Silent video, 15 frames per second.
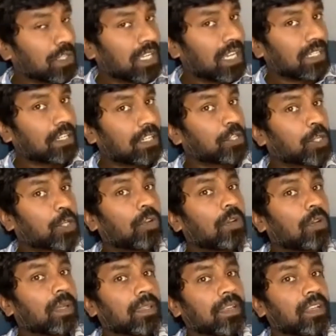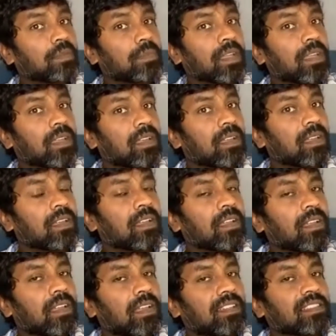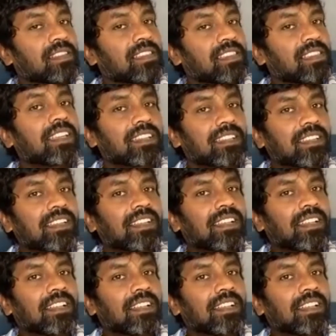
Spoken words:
get controlled by the enemy and sit